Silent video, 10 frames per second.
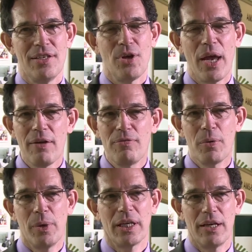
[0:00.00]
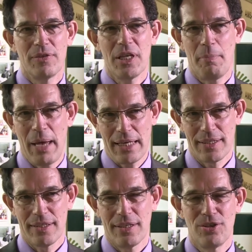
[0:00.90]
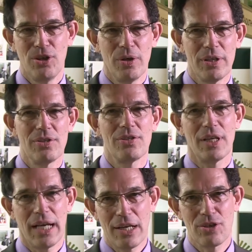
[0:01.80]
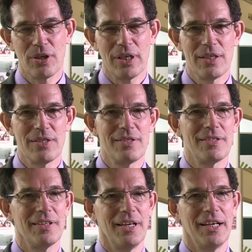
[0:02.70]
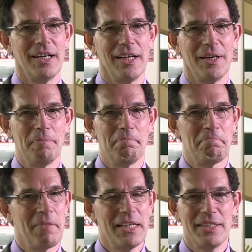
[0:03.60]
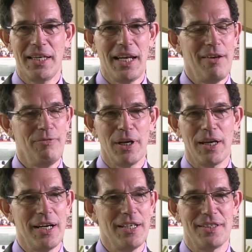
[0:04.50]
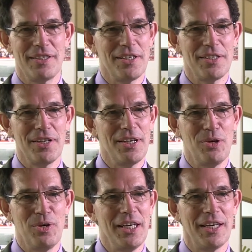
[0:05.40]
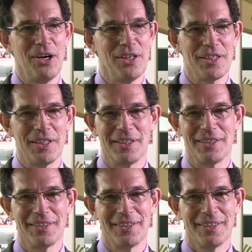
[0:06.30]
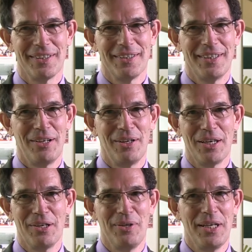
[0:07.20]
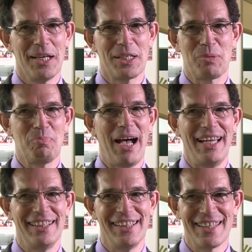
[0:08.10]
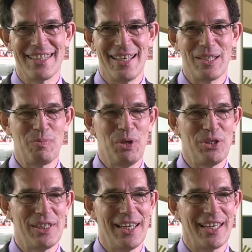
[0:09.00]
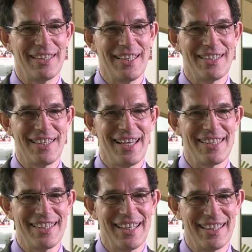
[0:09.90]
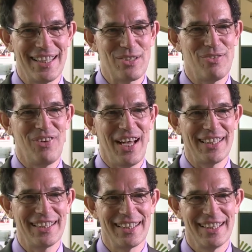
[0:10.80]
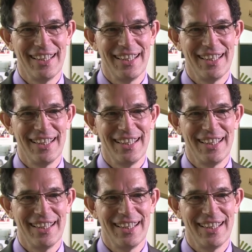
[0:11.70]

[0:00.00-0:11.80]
So everyone gives their best, the students, the lecturers, and then Africa is just a unique continent. There are unique smiles, there's music, there's dancing, there's fun.